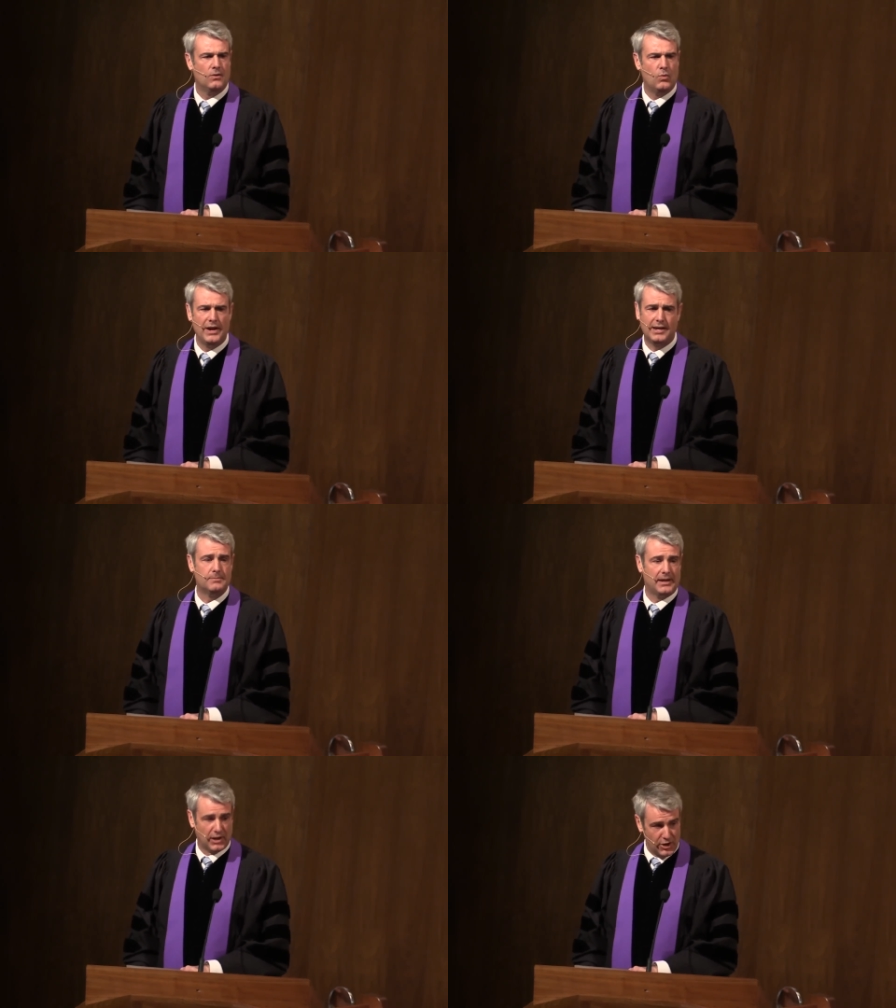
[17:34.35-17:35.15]
we can
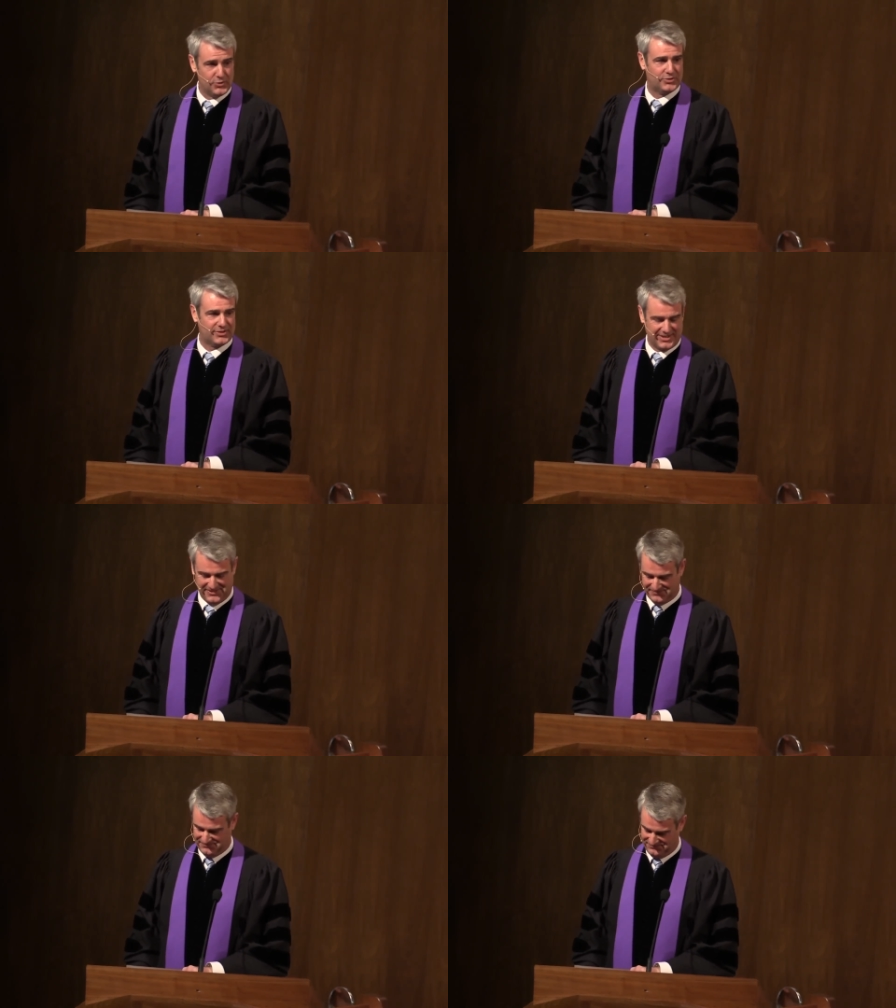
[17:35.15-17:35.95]
be loosed
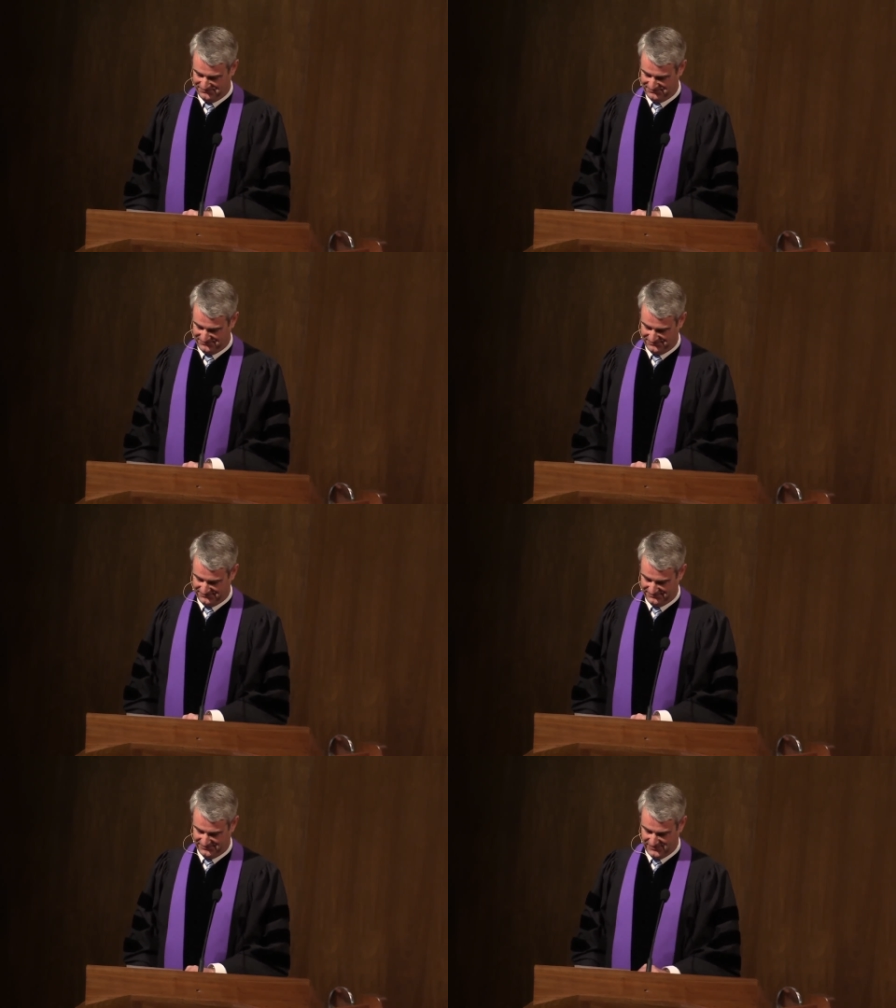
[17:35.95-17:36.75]

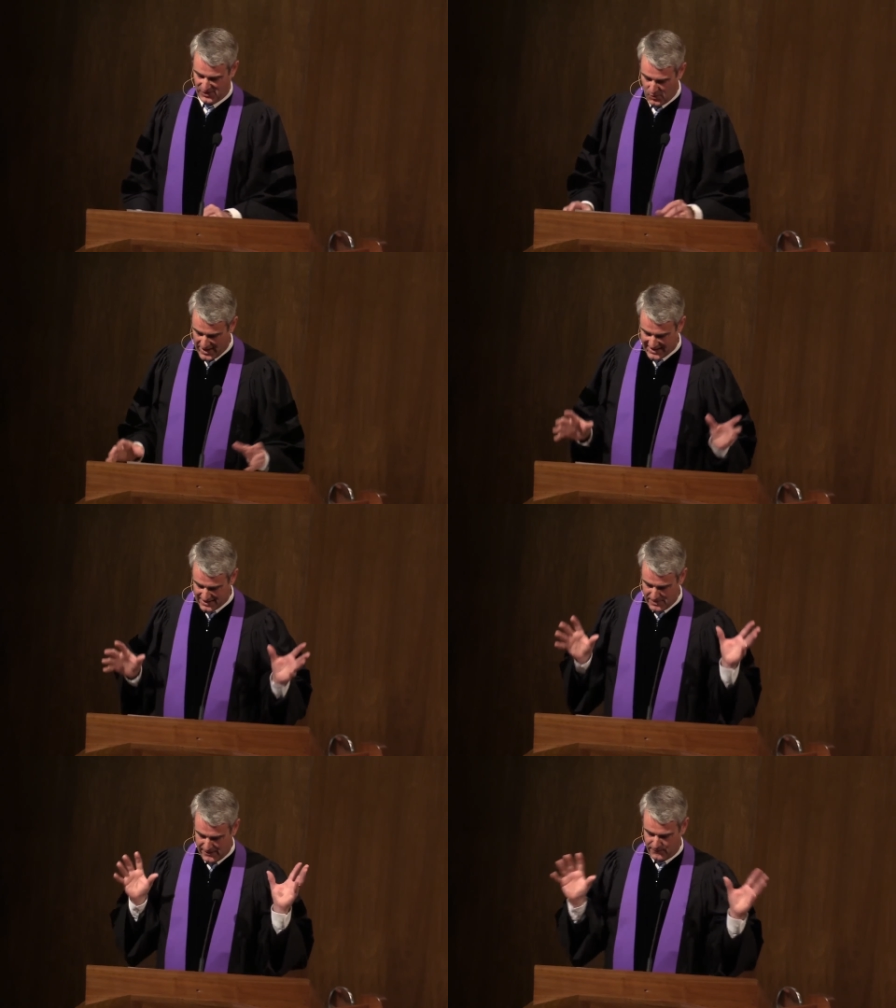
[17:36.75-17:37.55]
we can
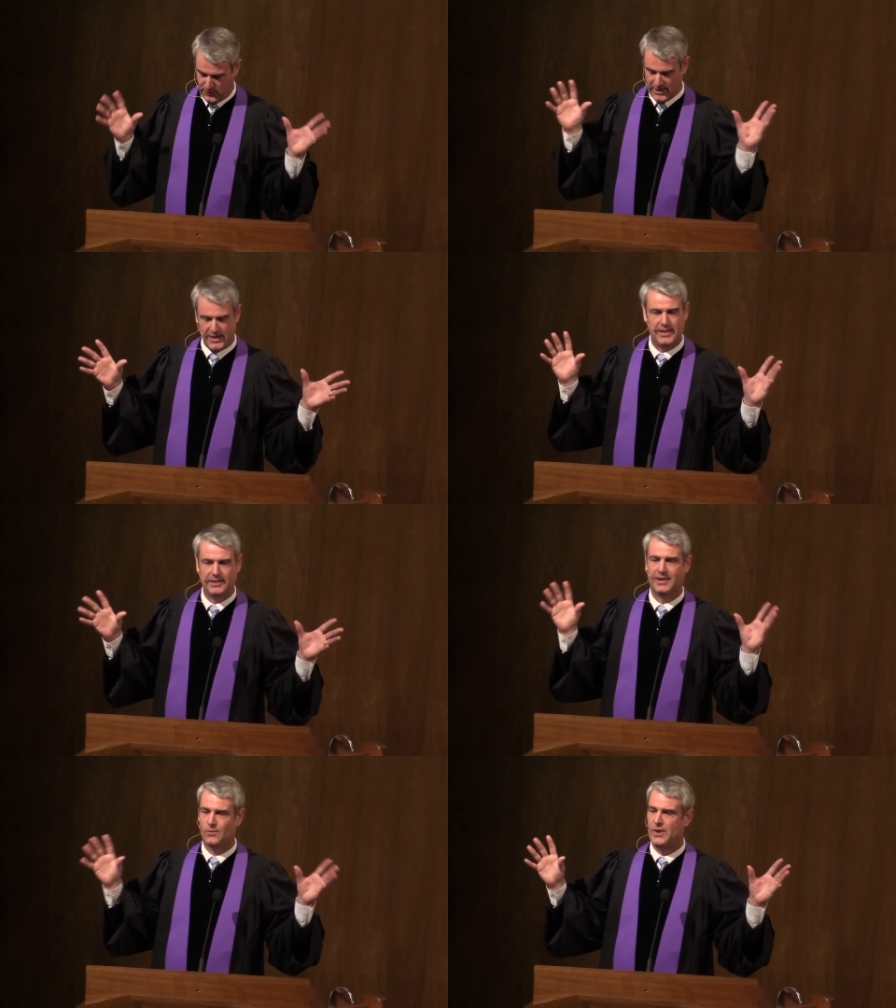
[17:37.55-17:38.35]
be freed
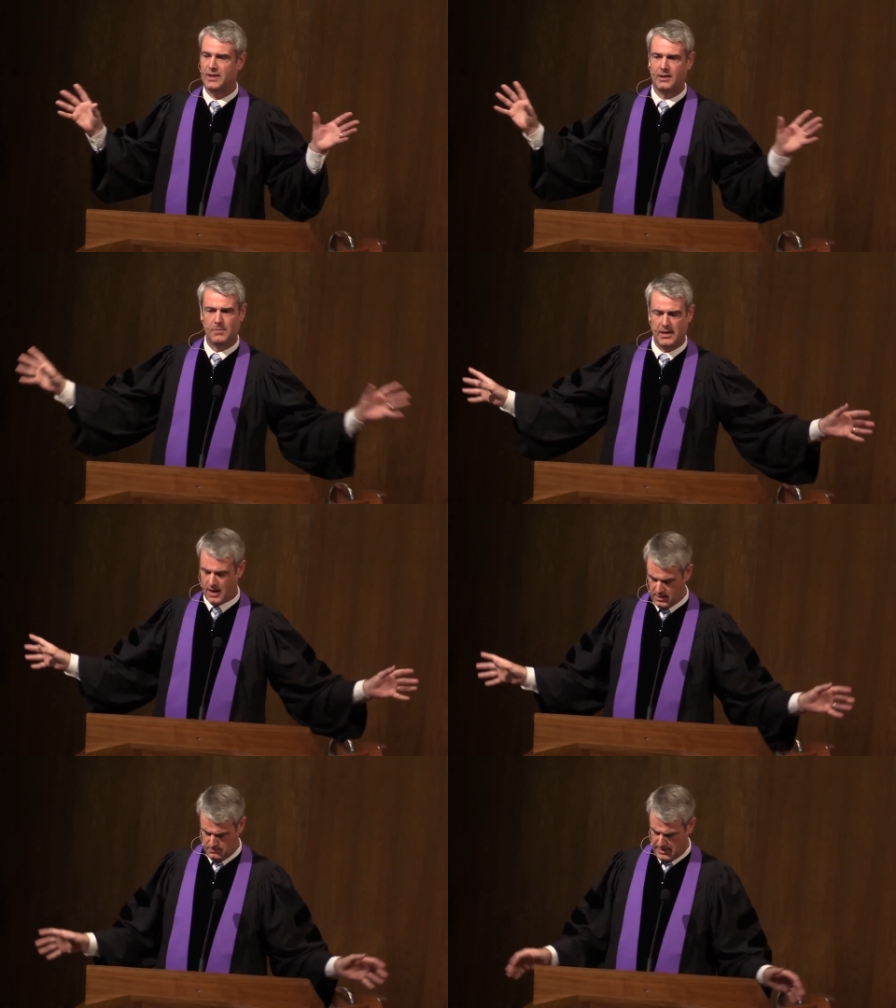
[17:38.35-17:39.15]
and we can be
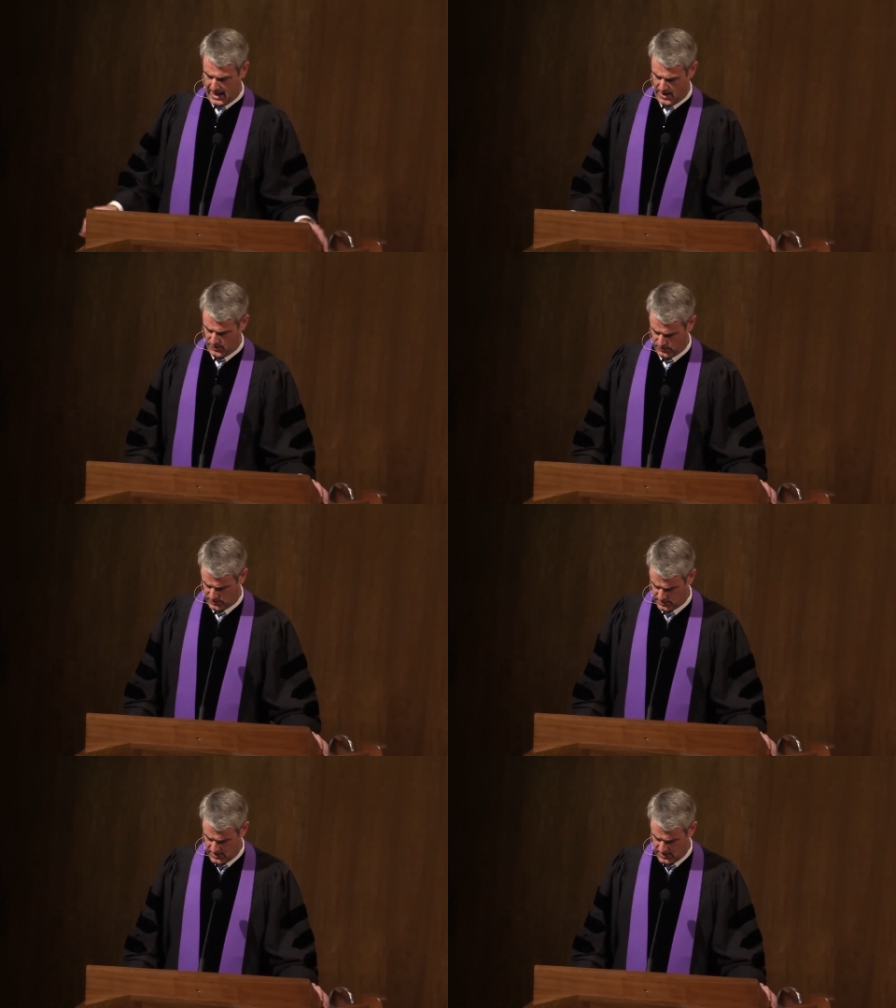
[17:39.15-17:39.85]
unbound.